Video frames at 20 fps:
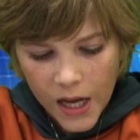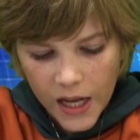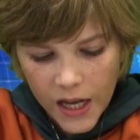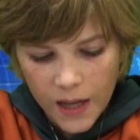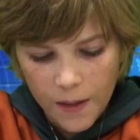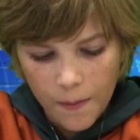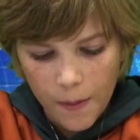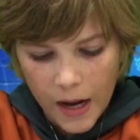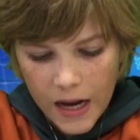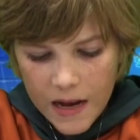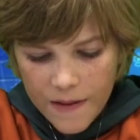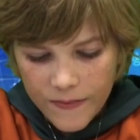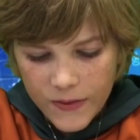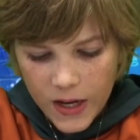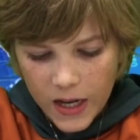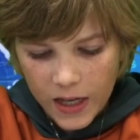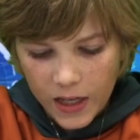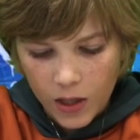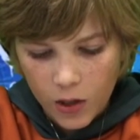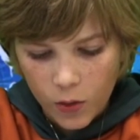It may have
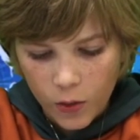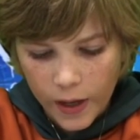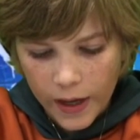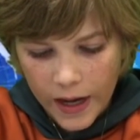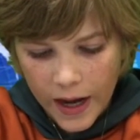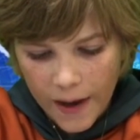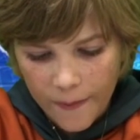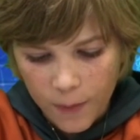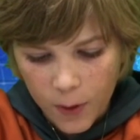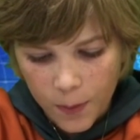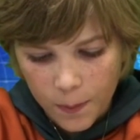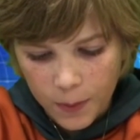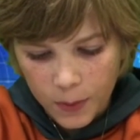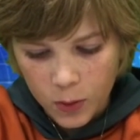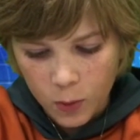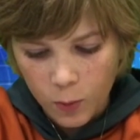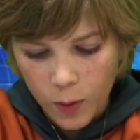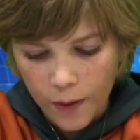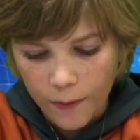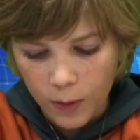taken a great effort, but
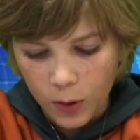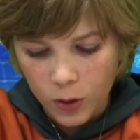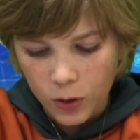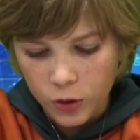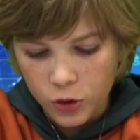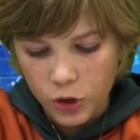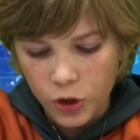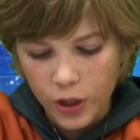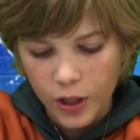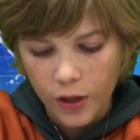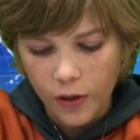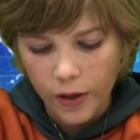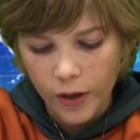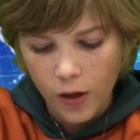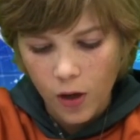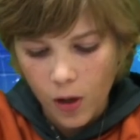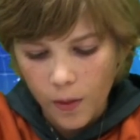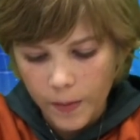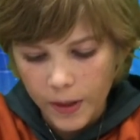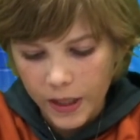the Revolutionary
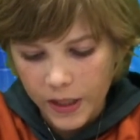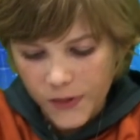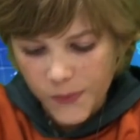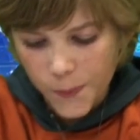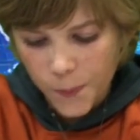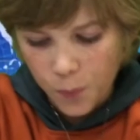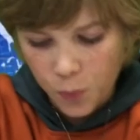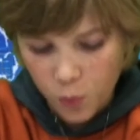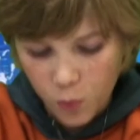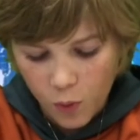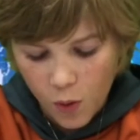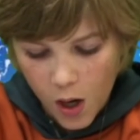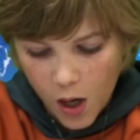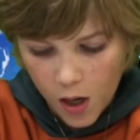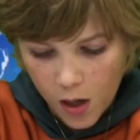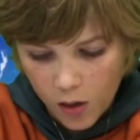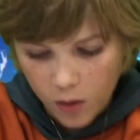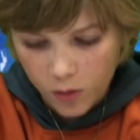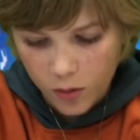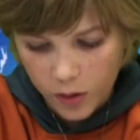Army has
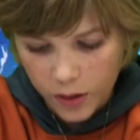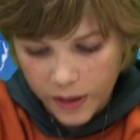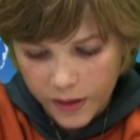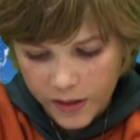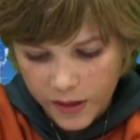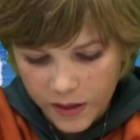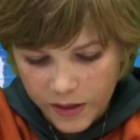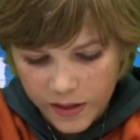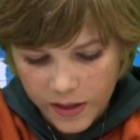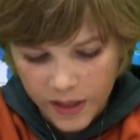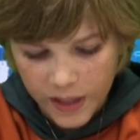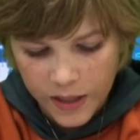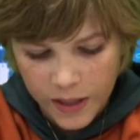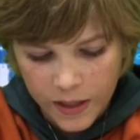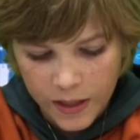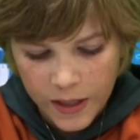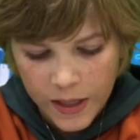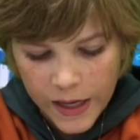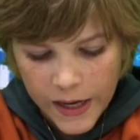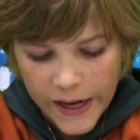proudly
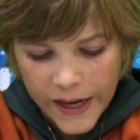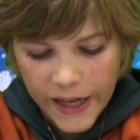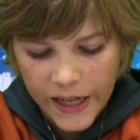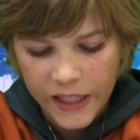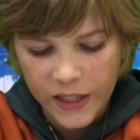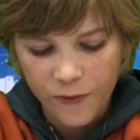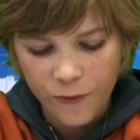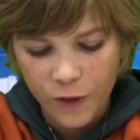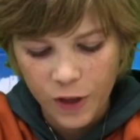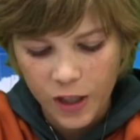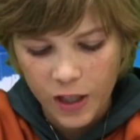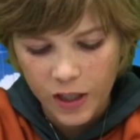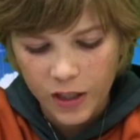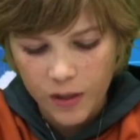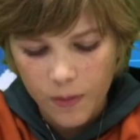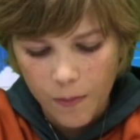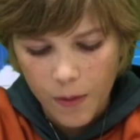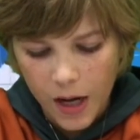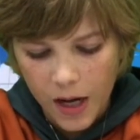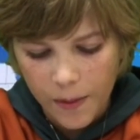succeeded in defeating
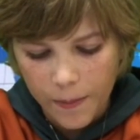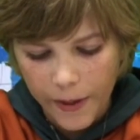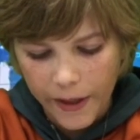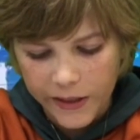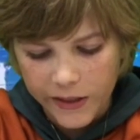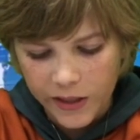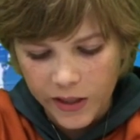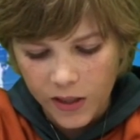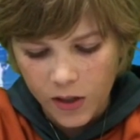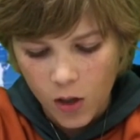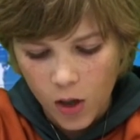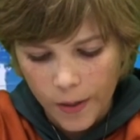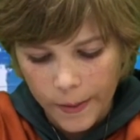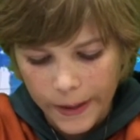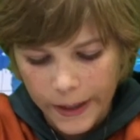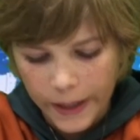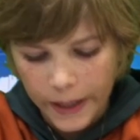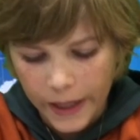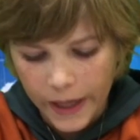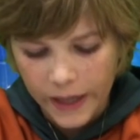the main Mexican
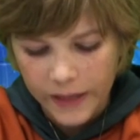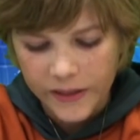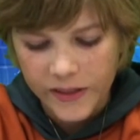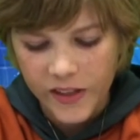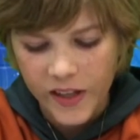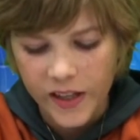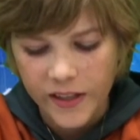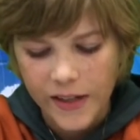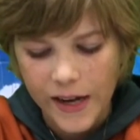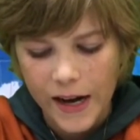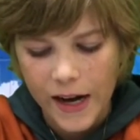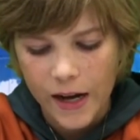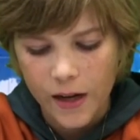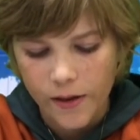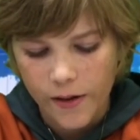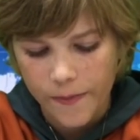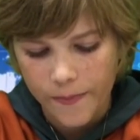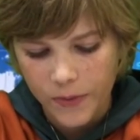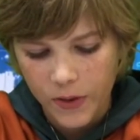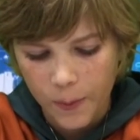army and Santa
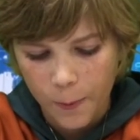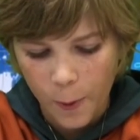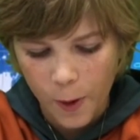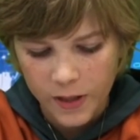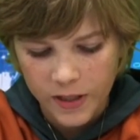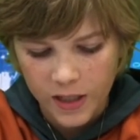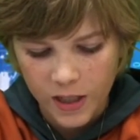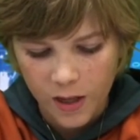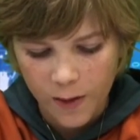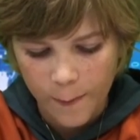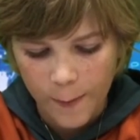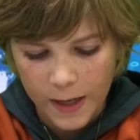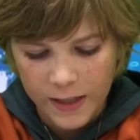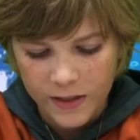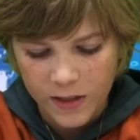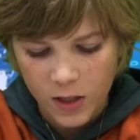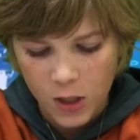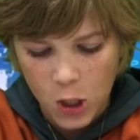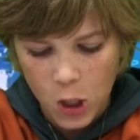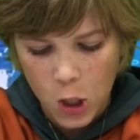Anna, the President of
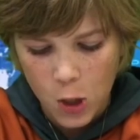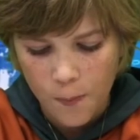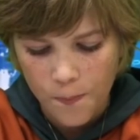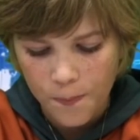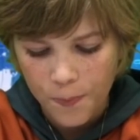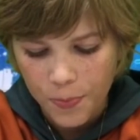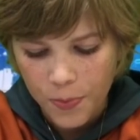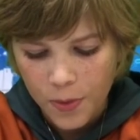Mexico.